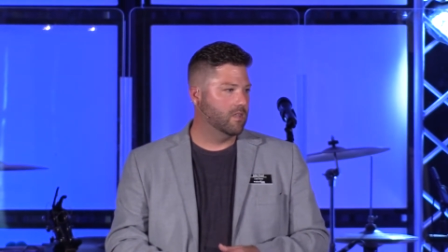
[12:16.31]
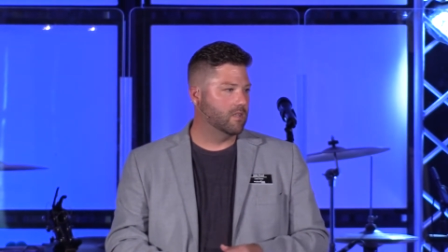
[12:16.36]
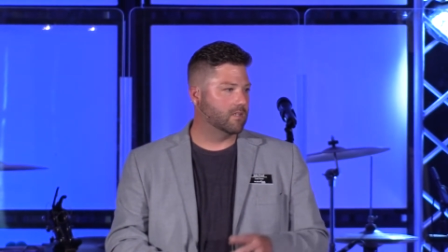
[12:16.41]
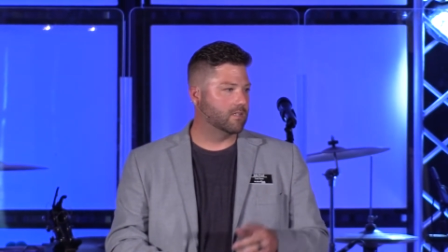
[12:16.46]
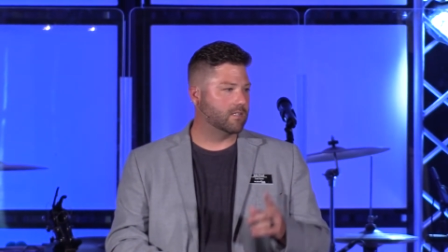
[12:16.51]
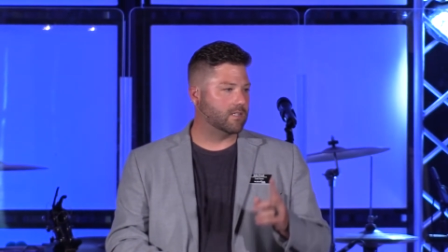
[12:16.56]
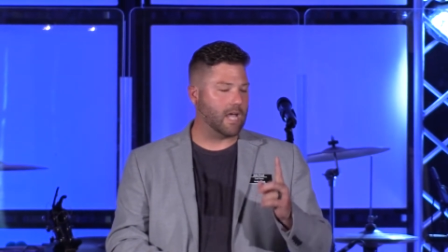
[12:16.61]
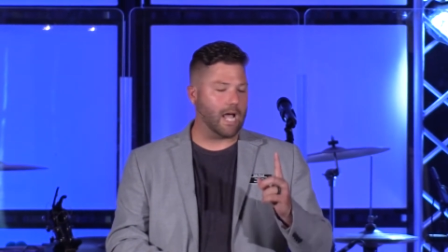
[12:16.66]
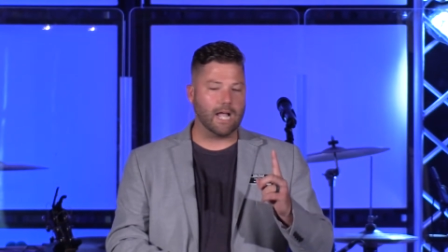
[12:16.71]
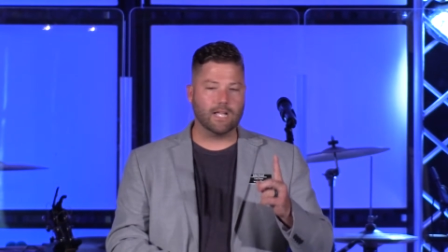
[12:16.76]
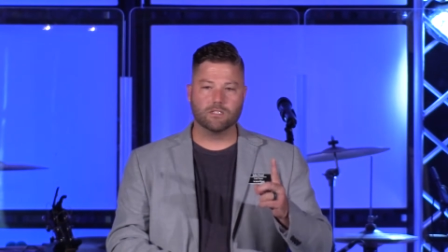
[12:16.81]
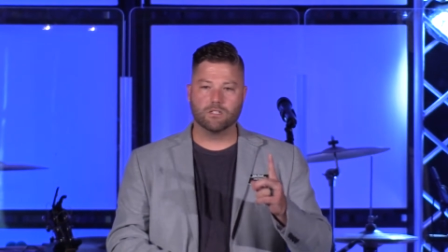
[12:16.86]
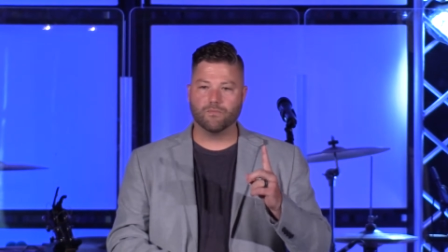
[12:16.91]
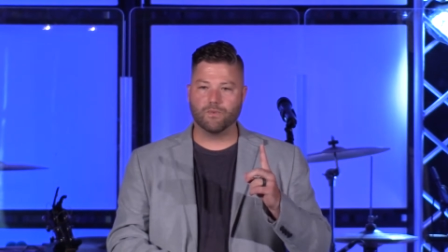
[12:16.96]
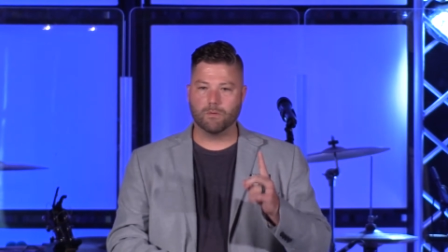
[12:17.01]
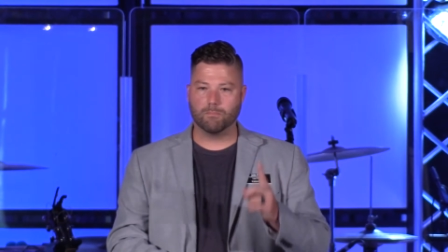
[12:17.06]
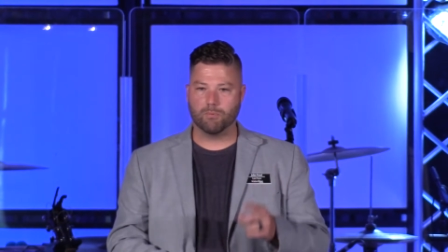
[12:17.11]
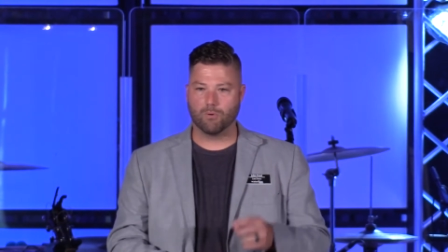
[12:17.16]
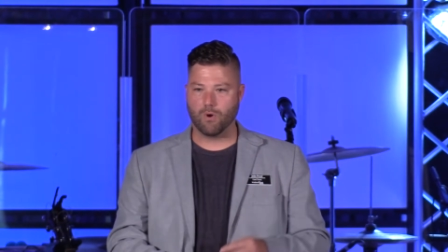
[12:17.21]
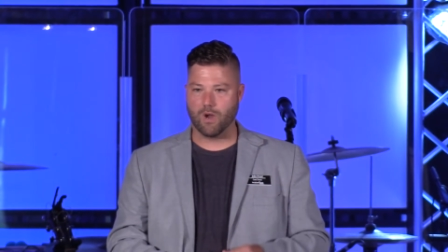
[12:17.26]
The size of
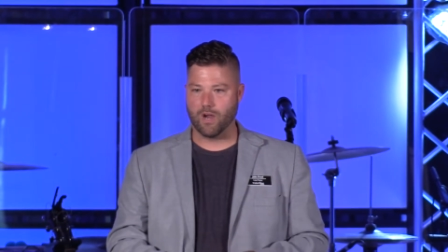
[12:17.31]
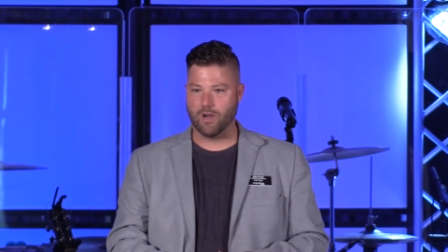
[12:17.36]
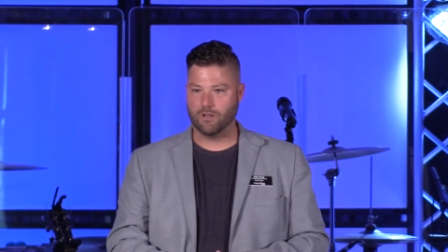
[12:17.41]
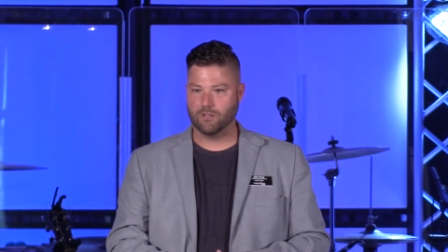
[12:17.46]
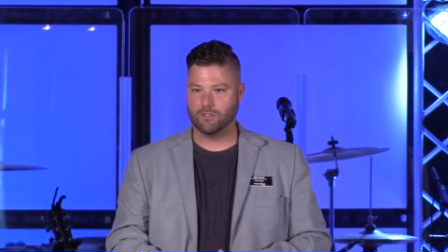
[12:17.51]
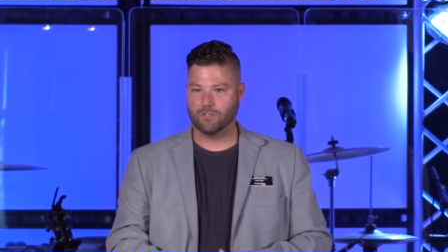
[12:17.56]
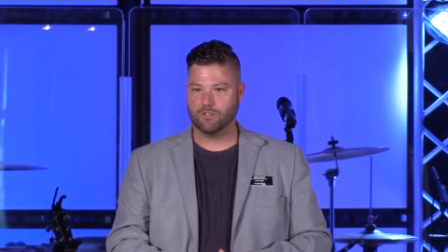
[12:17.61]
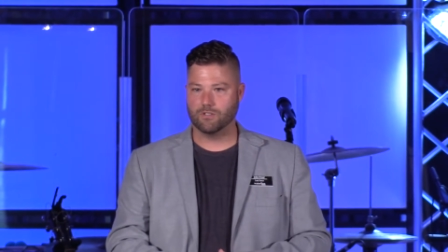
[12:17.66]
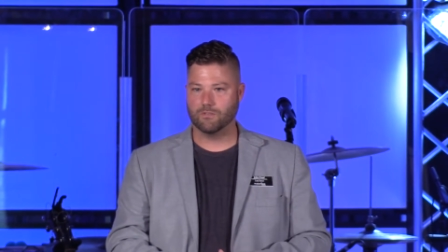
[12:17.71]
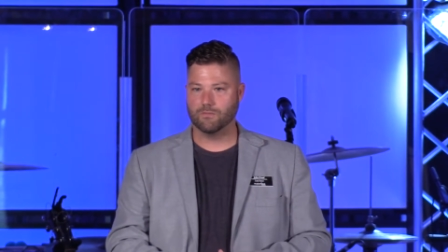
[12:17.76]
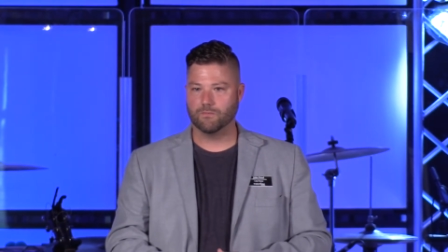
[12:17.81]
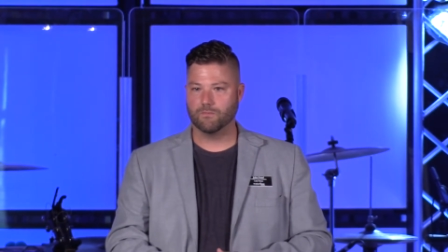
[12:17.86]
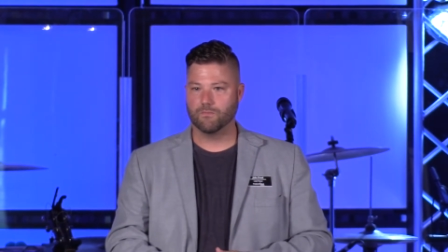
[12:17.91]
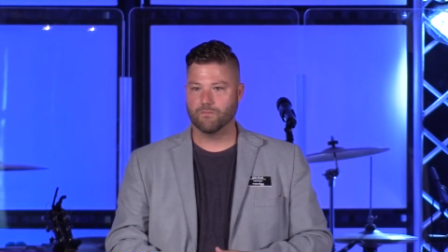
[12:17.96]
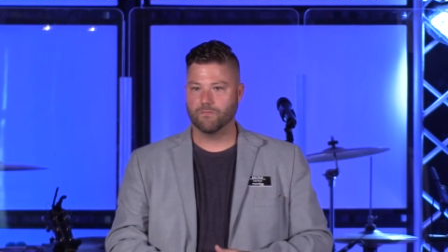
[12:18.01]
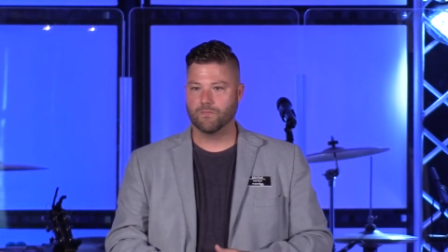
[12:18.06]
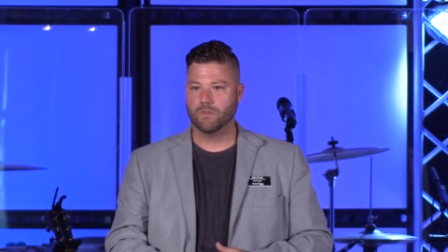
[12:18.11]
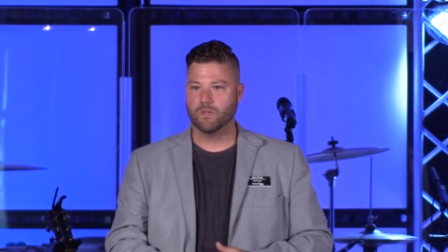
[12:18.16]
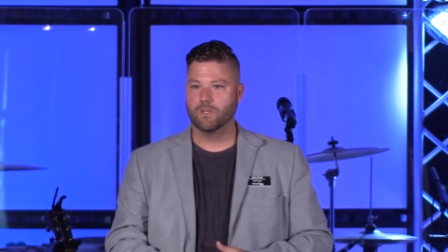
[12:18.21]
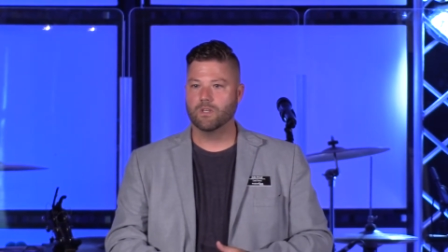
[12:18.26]
your prayers
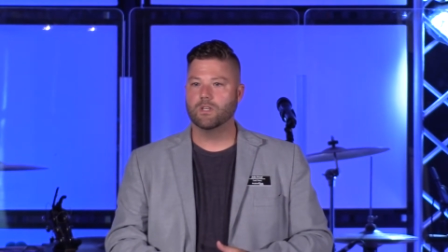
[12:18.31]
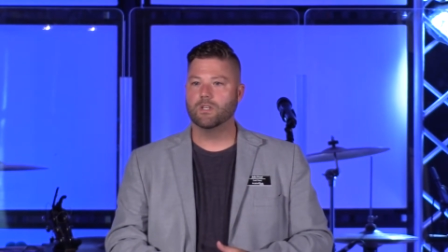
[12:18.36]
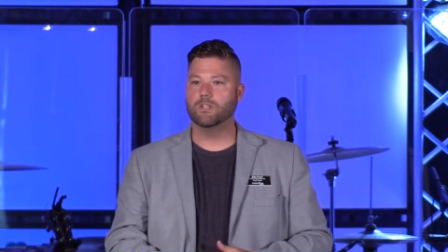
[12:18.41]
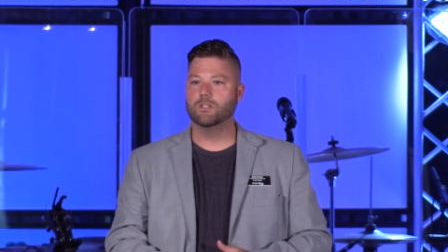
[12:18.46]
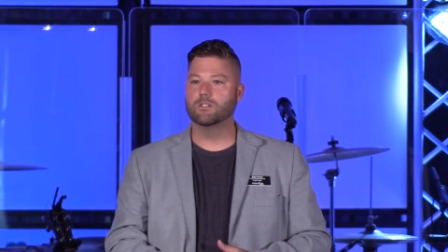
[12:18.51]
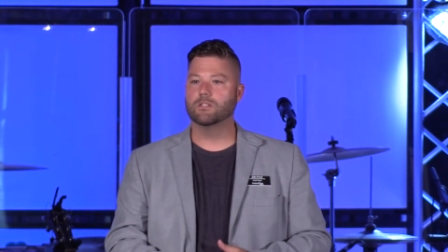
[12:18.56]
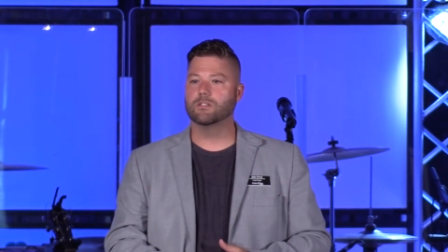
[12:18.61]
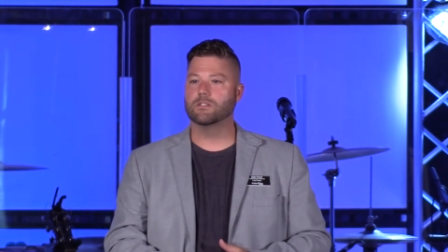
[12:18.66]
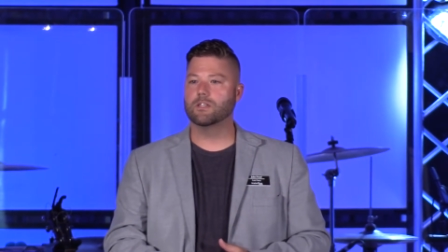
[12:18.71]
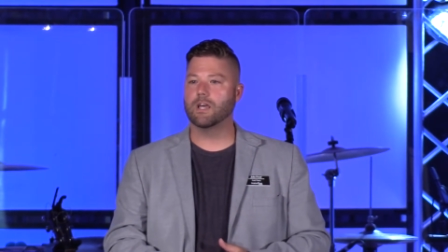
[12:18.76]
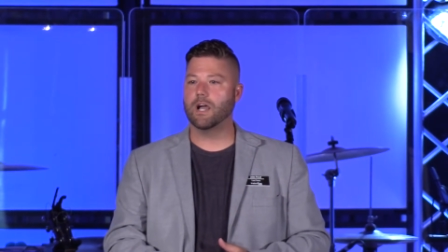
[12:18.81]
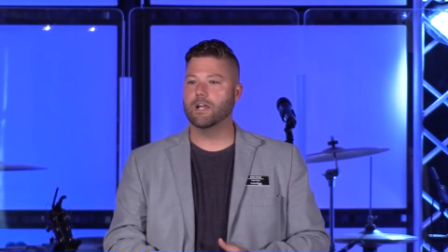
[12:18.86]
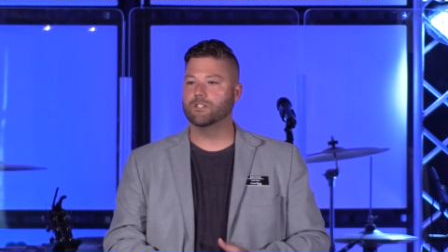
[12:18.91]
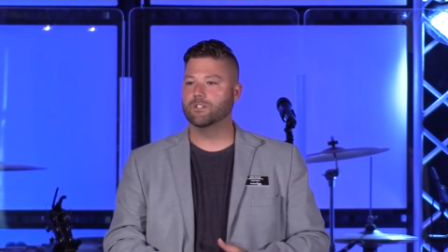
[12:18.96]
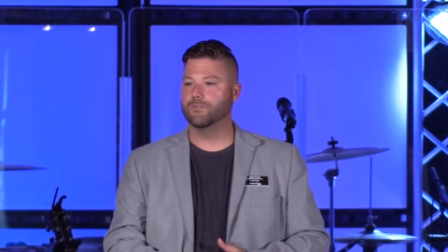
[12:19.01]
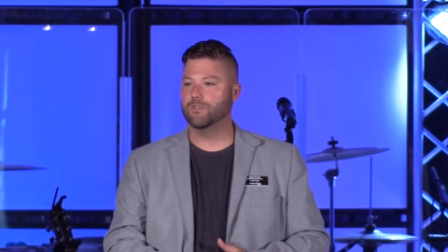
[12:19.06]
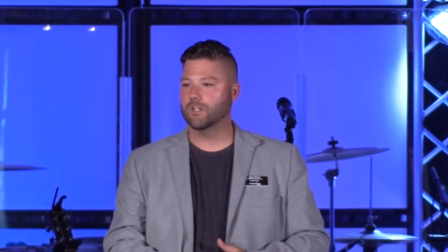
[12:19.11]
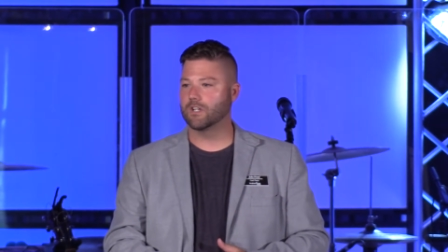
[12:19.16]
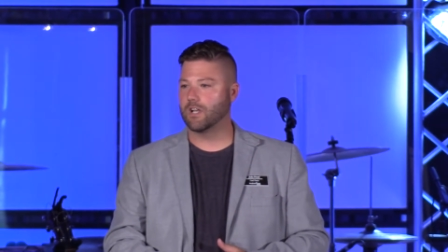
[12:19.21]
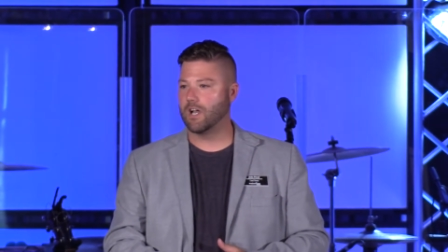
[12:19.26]
is the size
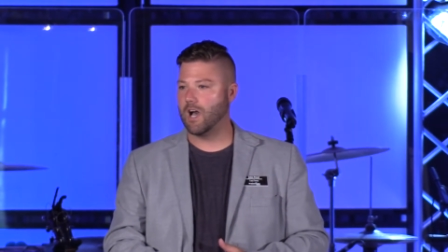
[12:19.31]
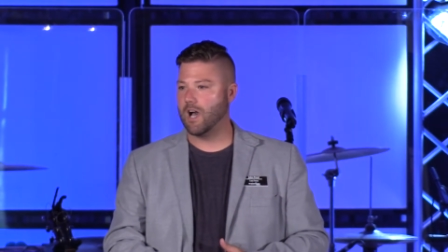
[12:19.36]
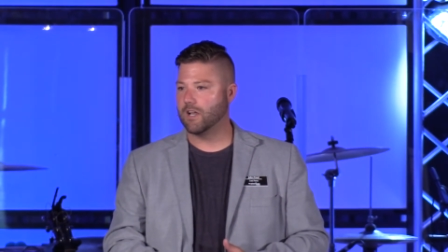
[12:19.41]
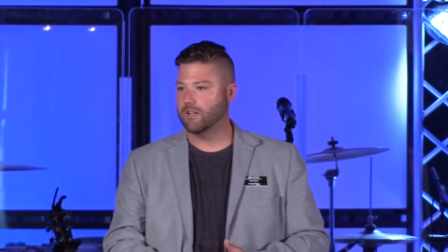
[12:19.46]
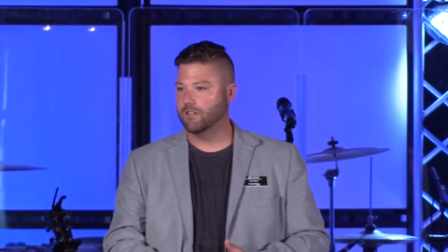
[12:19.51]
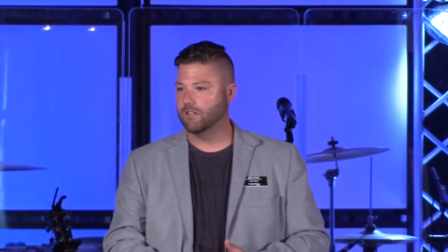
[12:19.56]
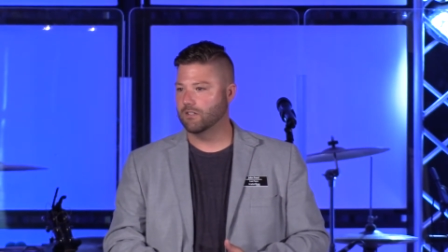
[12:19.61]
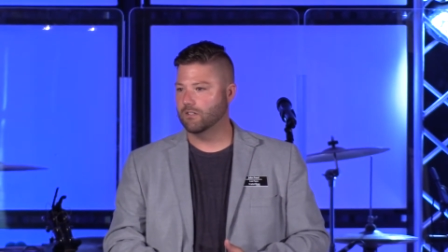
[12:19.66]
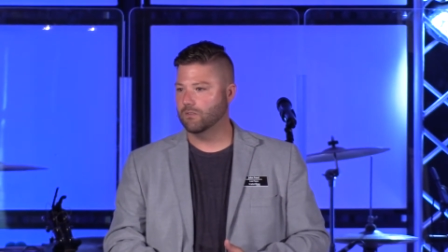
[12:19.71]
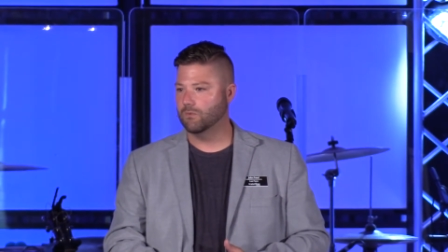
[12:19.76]
of your God.